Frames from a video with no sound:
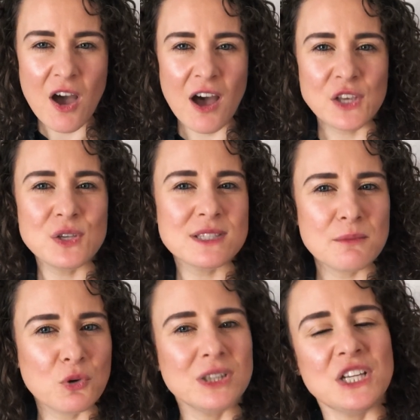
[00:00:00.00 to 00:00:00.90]
I use the
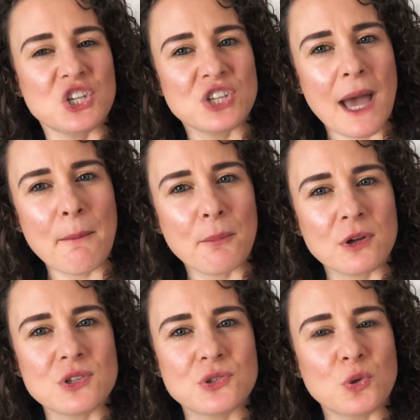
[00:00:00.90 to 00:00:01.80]
Mondly
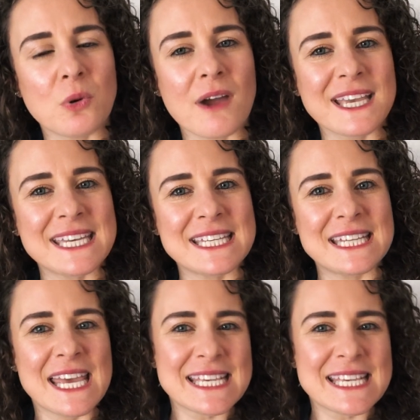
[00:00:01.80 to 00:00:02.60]
chatbot tool where I can